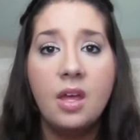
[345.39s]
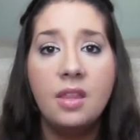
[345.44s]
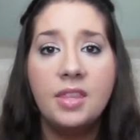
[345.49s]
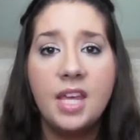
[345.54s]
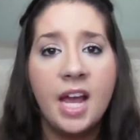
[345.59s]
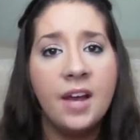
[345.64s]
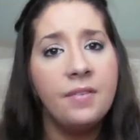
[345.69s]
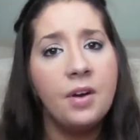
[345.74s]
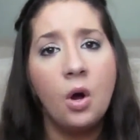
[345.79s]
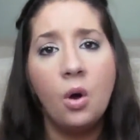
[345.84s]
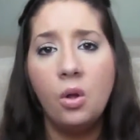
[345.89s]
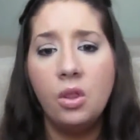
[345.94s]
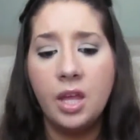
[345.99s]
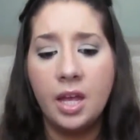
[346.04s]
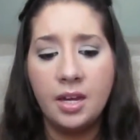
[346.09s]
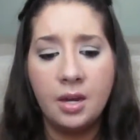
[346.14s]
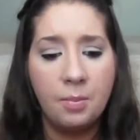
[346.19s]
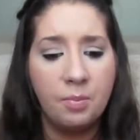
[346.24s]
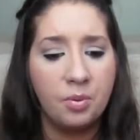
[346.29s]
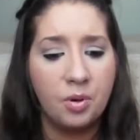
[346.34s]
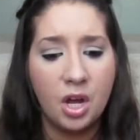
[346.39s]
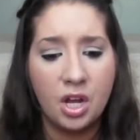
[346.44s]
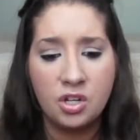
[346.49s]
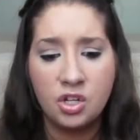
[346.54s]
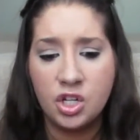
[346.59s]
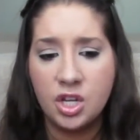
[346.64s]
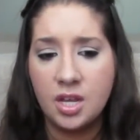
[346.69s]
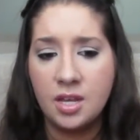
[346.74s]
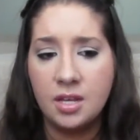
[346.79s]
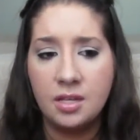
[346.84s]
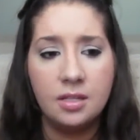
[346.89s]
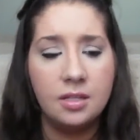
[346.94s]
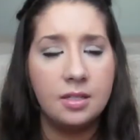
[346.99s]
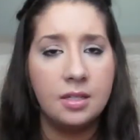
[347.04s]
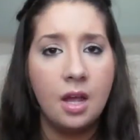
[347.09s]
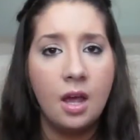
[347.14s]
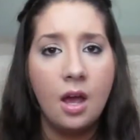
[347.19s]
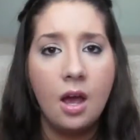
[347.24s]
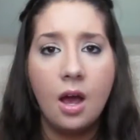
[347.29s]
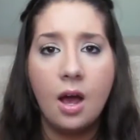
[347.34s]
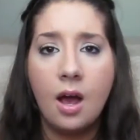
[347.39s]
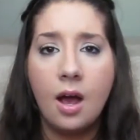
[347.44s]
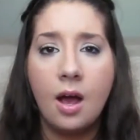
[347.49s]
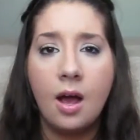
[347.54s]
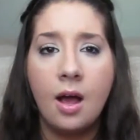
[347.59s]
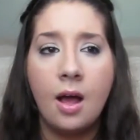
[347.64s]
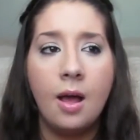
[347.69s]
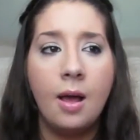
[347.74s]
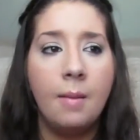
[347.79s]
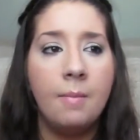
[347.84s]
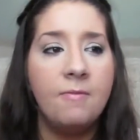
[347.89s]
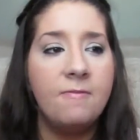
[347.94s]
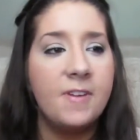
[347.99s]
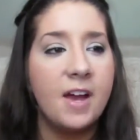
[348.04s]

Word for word: They have a whole line of brushes, um,